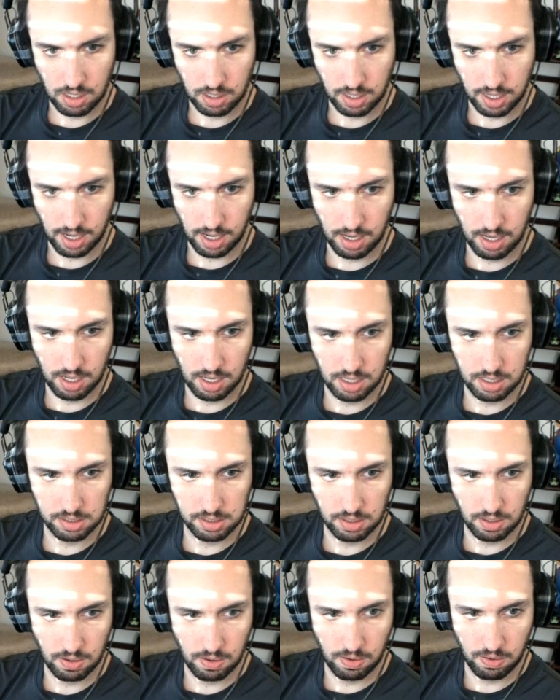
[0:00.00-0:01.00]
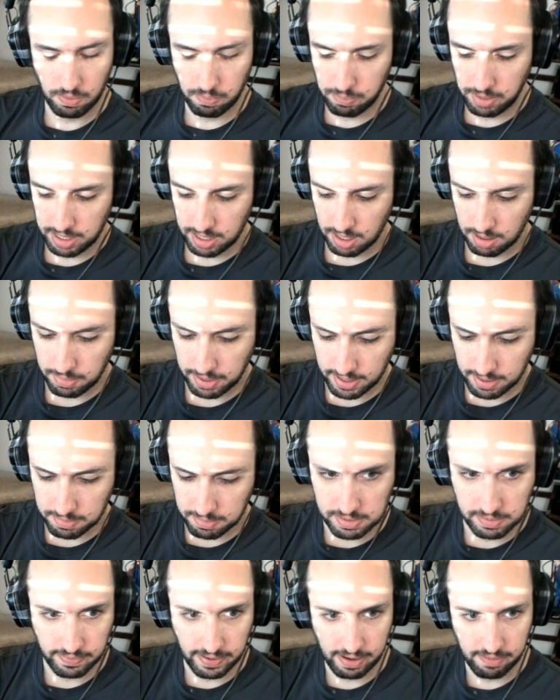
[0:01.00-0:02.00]
Okay. So minion
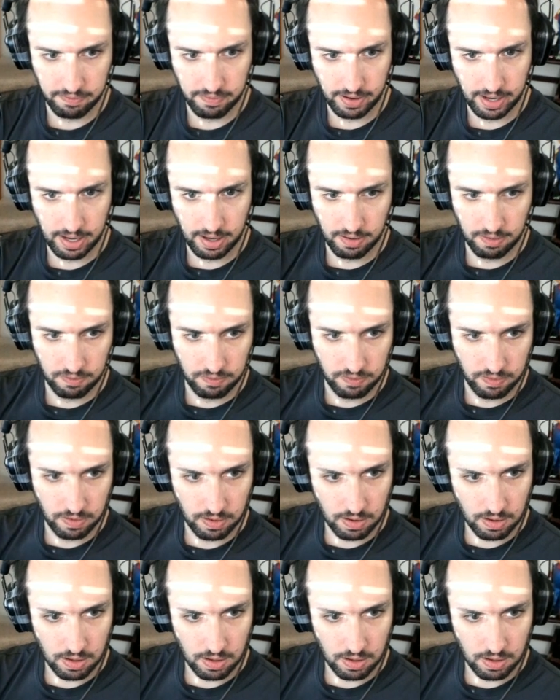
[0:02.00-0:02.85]
becomes five five.